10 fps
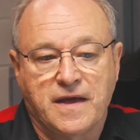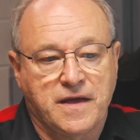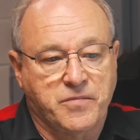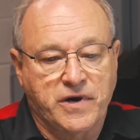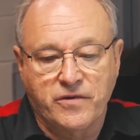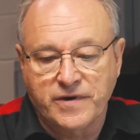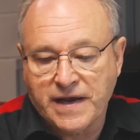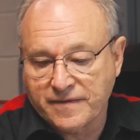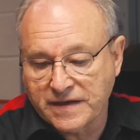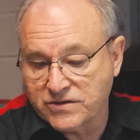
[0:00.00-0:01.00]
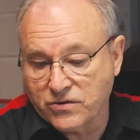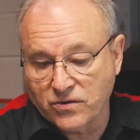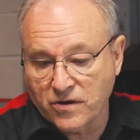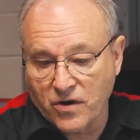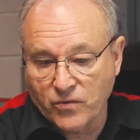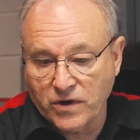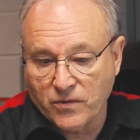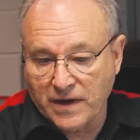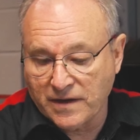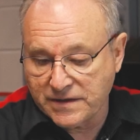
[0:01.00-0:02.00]
But other than that, things are going along real
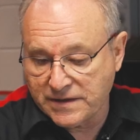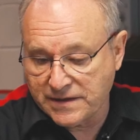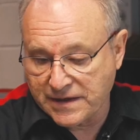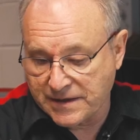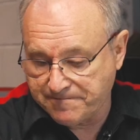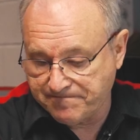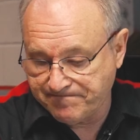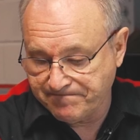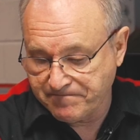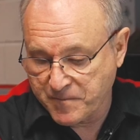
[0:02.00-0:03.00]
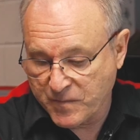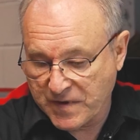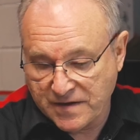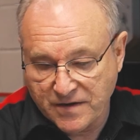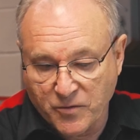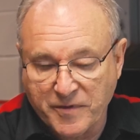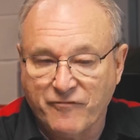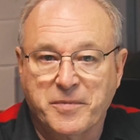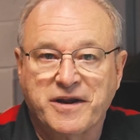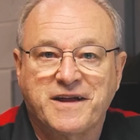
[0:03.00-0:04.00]
well, and hope
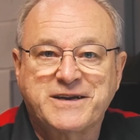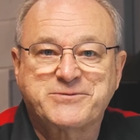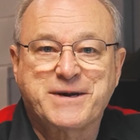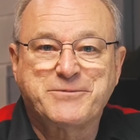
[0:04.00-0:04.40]
everybody likes what I'm